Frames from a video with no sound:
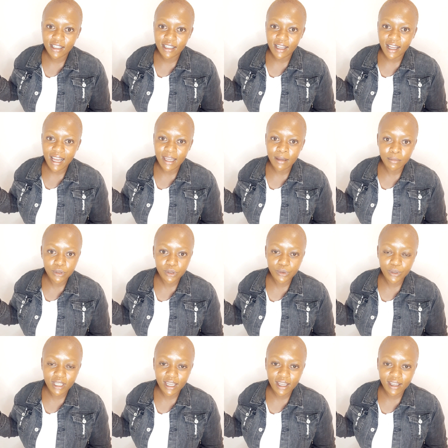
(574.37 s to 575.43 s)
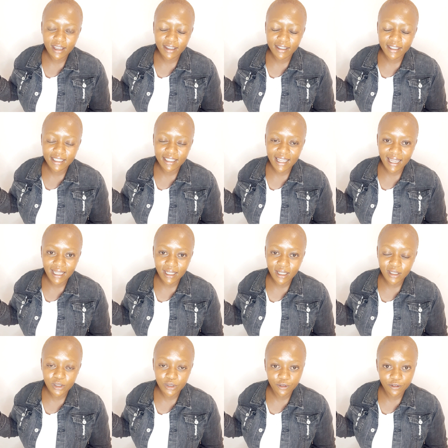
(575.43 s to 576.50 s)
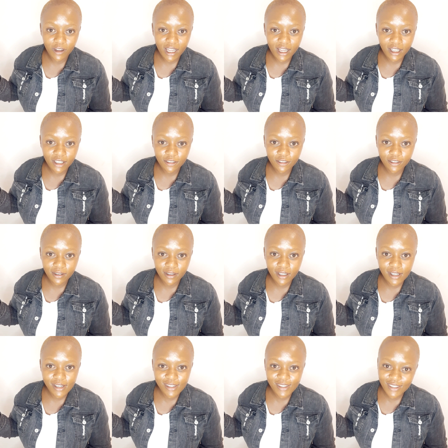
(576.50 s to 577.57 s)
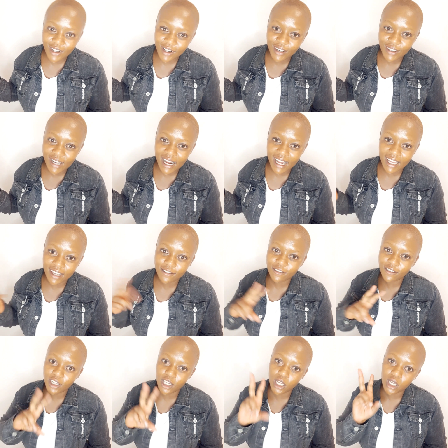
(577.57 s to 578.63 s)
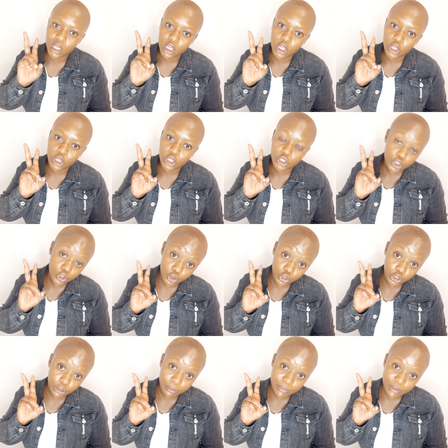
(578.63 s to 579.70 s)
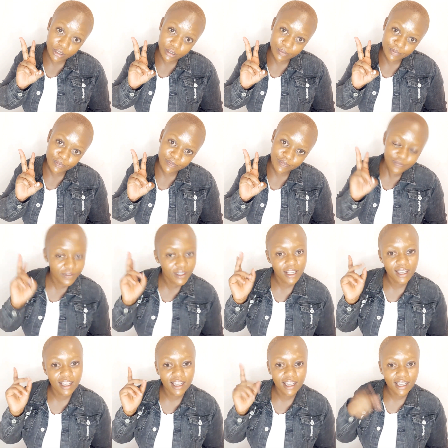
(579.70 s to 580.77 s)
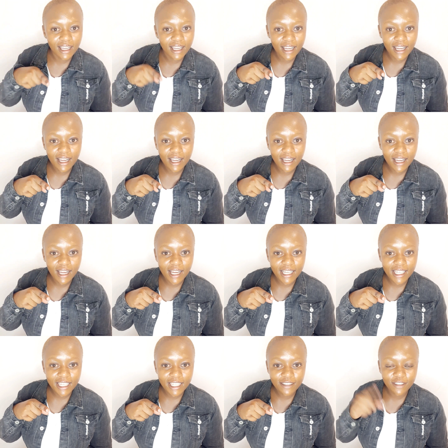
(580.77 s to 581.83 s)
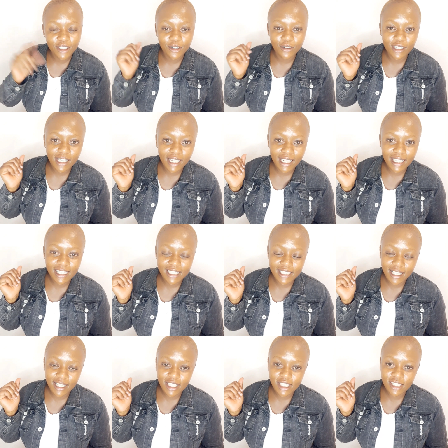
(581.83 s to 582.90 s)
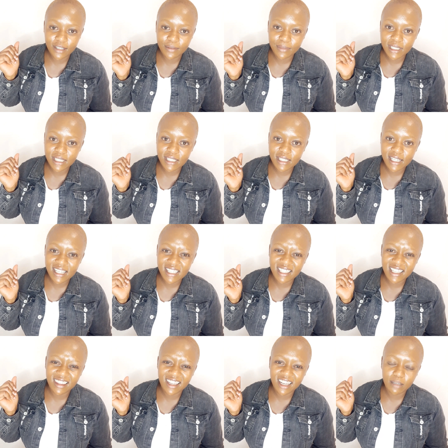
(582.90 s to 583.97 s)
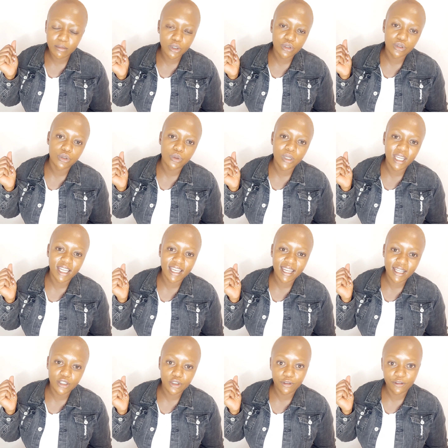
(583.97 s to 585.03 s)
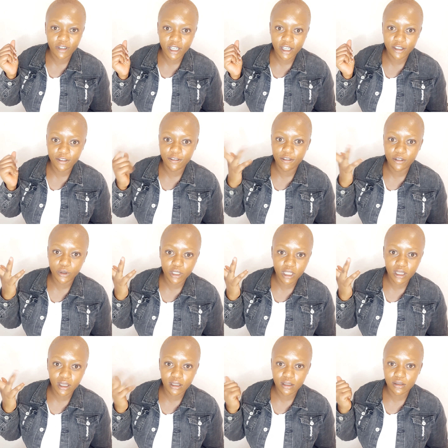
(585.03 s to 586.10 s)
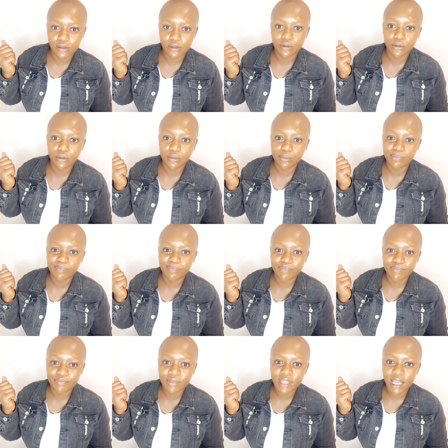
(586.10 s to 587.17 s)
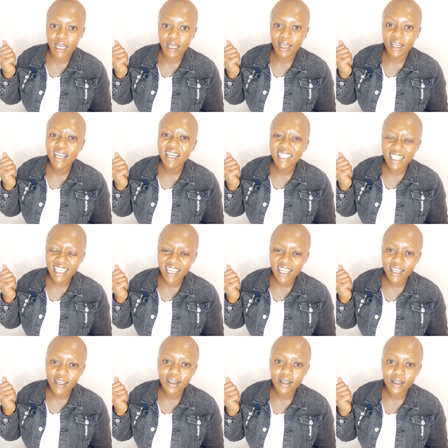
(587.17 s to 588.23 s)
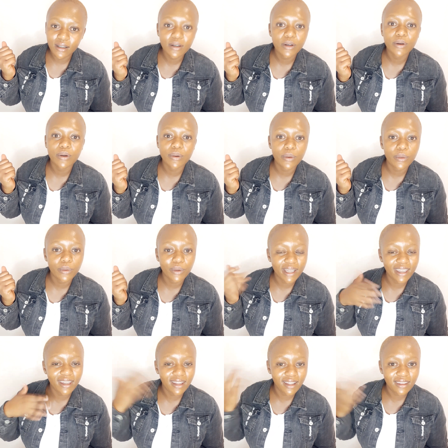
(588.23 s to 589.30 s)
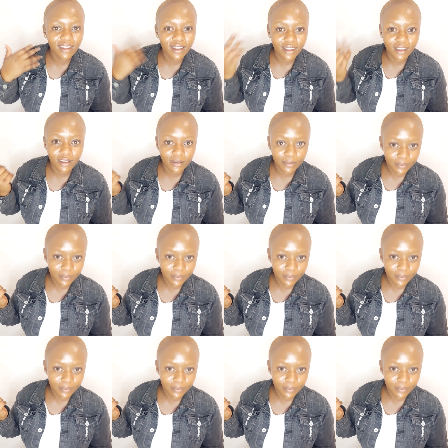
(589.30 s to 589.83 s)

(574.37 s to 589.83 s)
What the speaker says: I am doing a 9-to-5. So I have two jobs. I have an online international business and then I'm also doing a 9-to-5. Okay. So yeah, we're getting there.